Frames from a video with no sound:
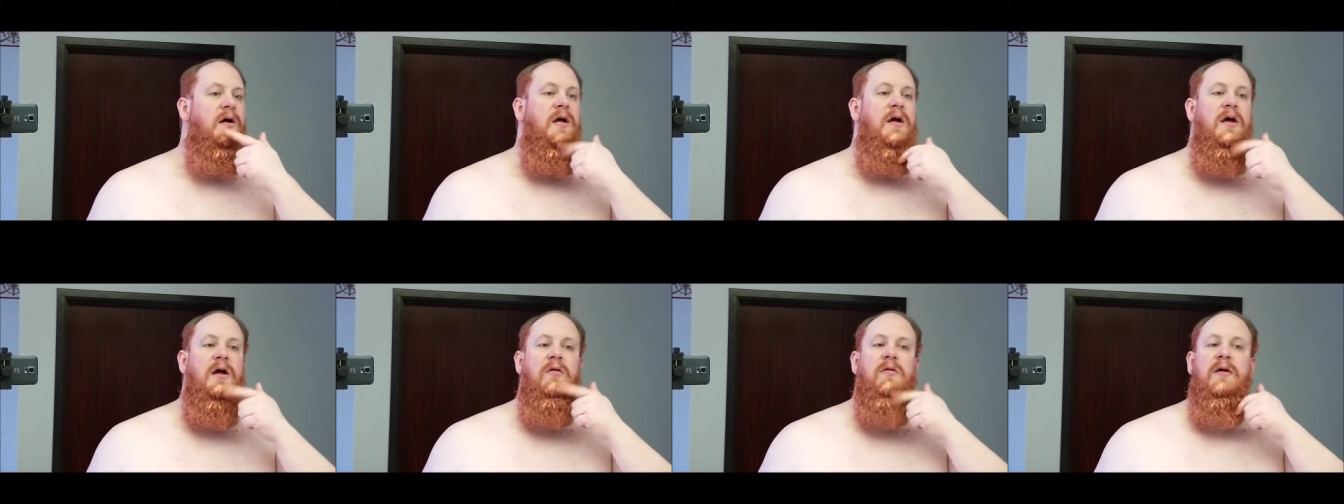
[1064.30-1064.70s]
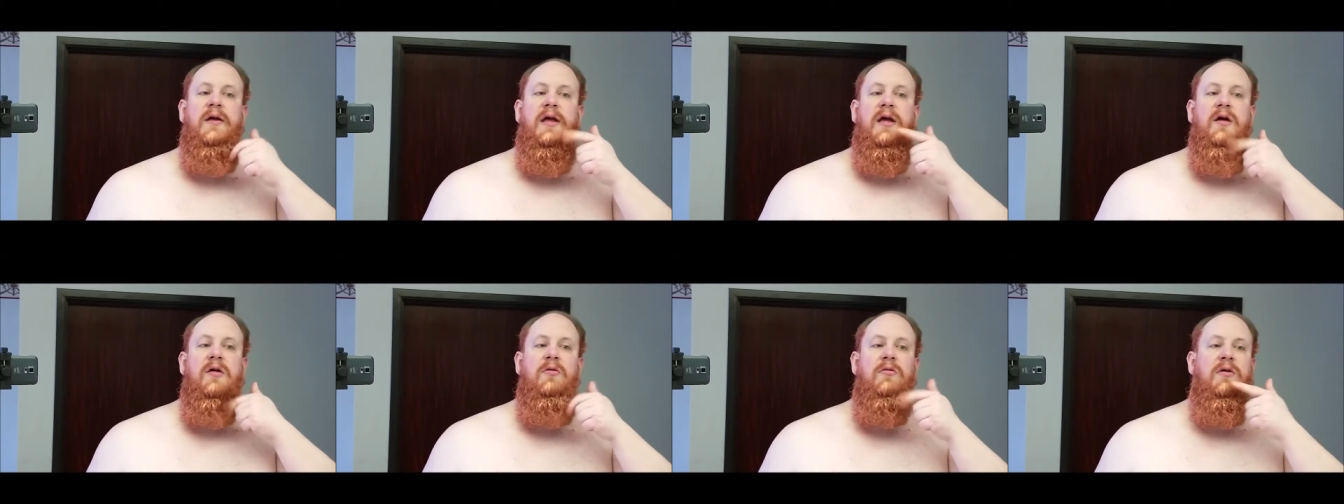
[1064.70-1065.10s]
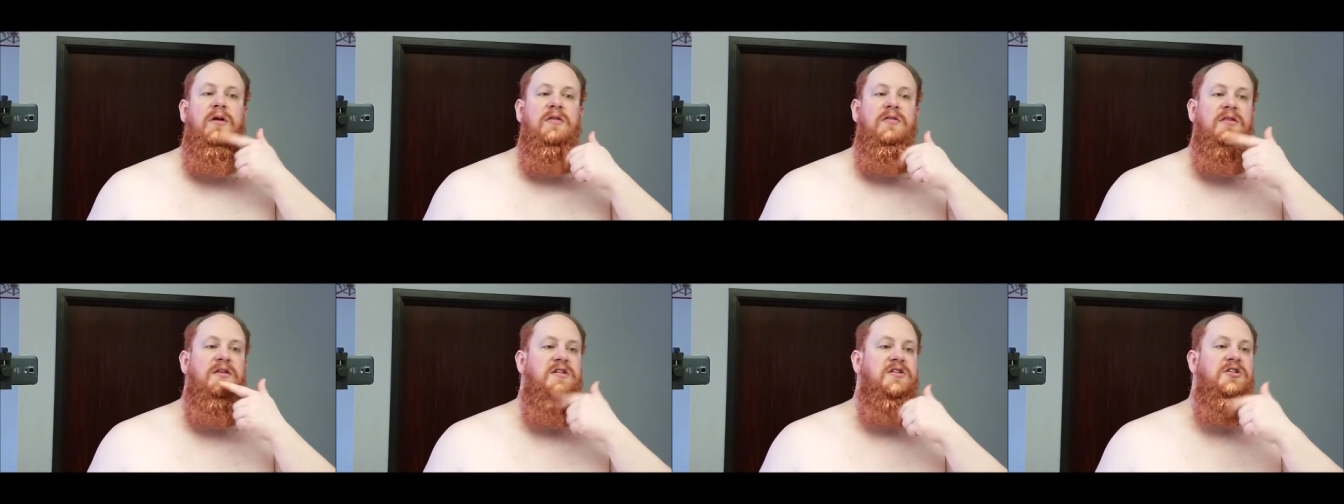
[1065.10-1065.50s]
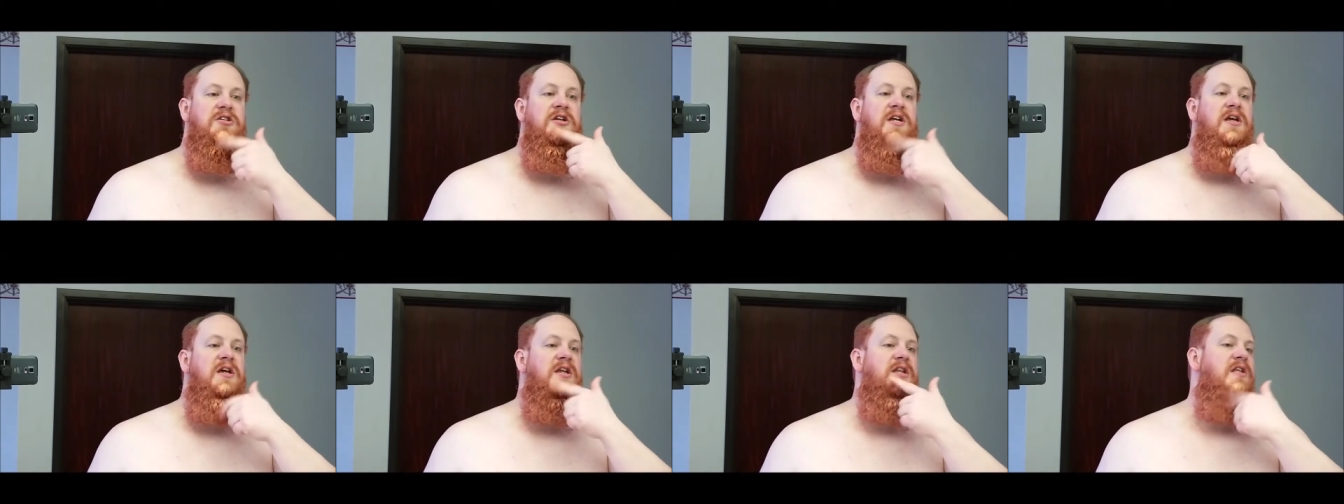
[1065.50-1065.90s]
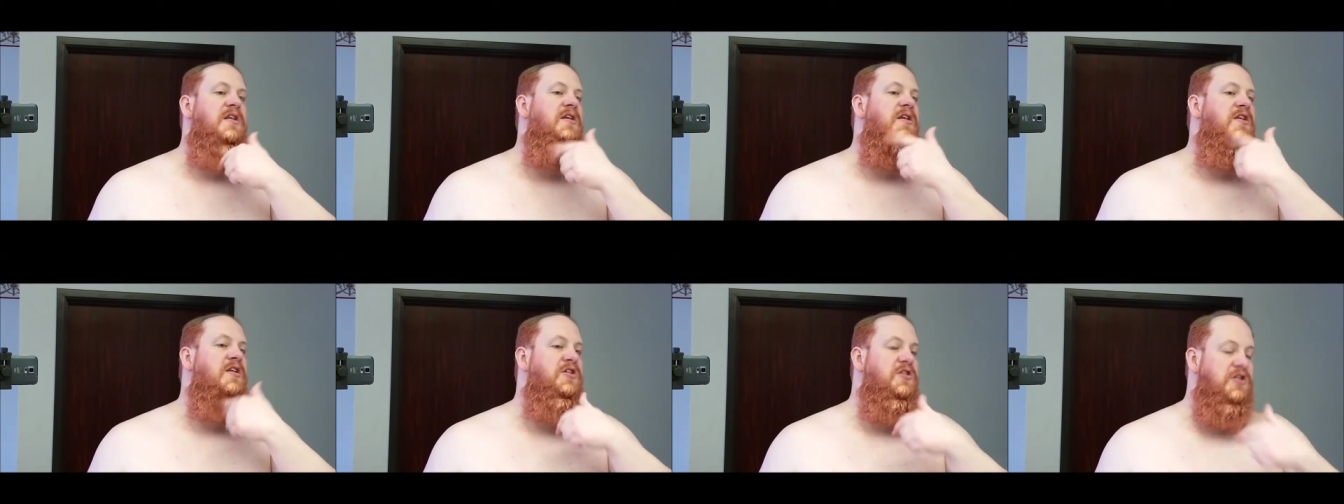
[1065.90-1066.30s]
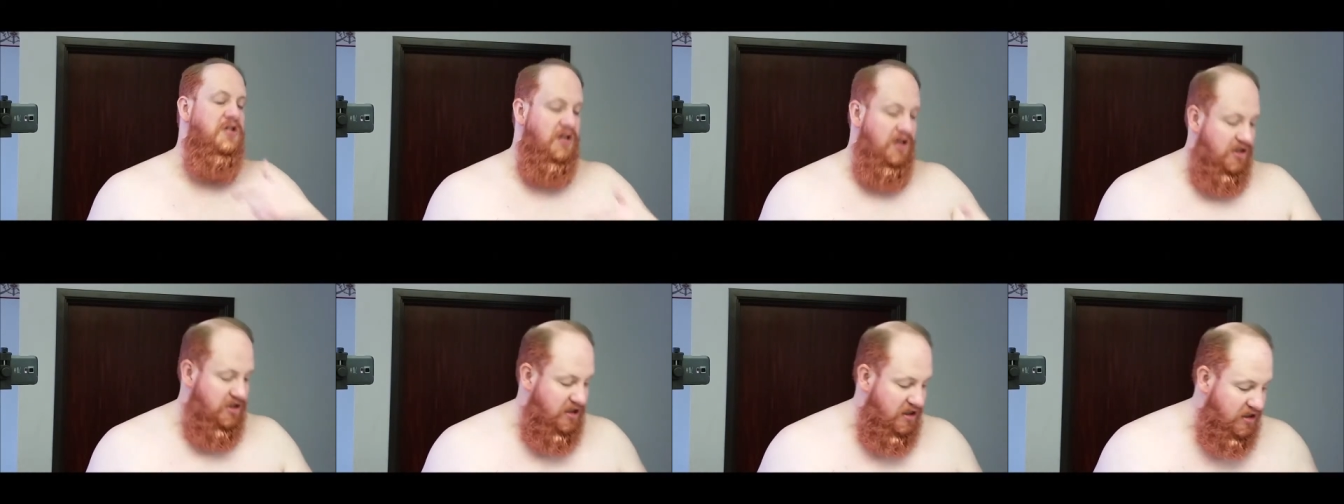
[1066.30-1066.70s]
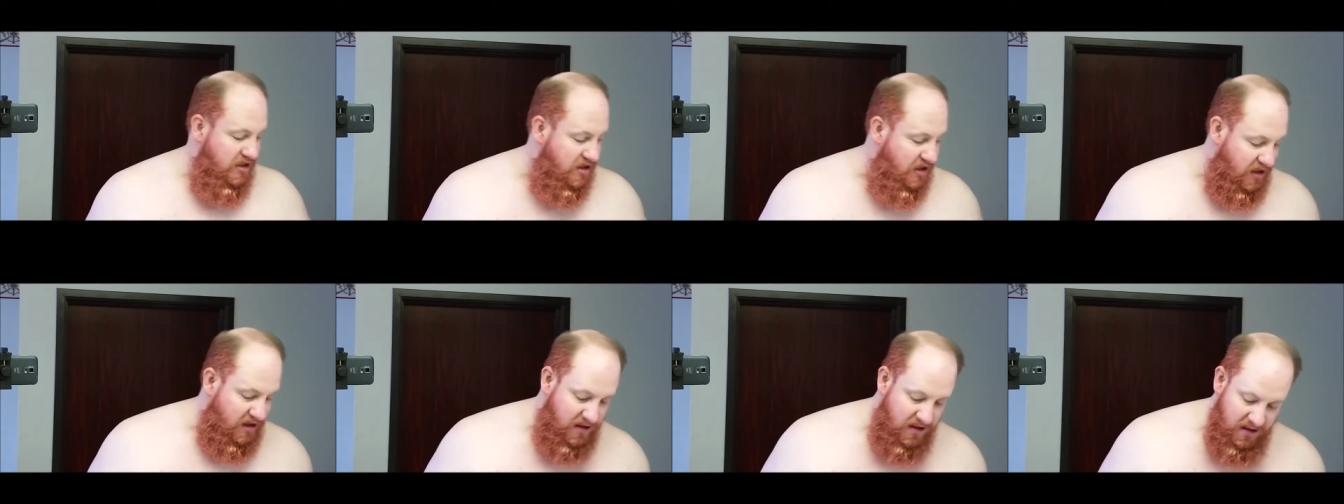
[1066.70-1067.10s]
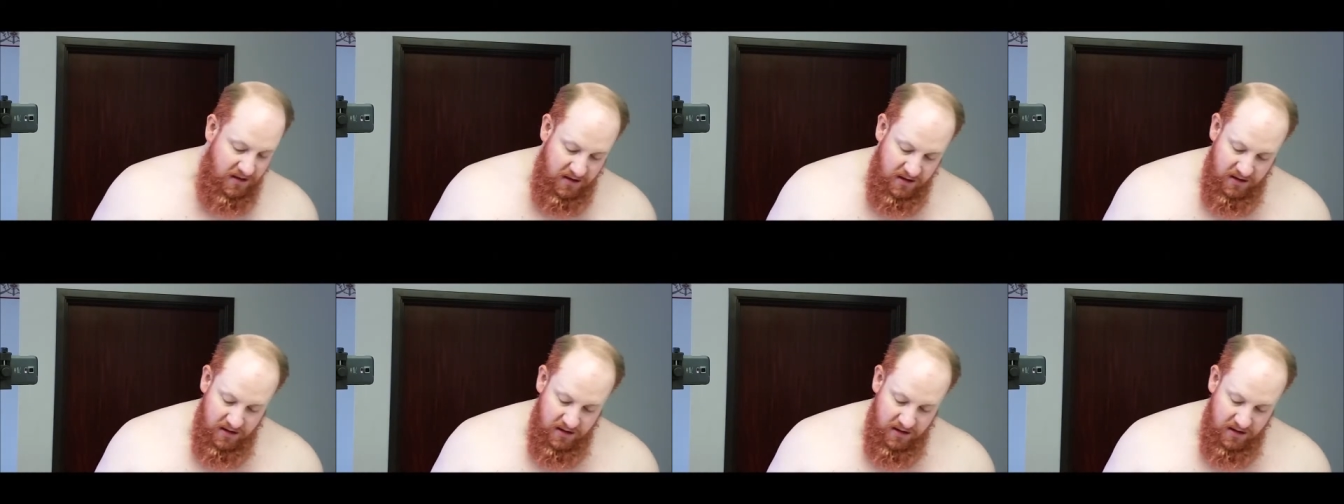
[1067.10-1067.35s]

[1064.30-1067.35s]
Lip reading: There we go. Get the chin, the chinny chin chin.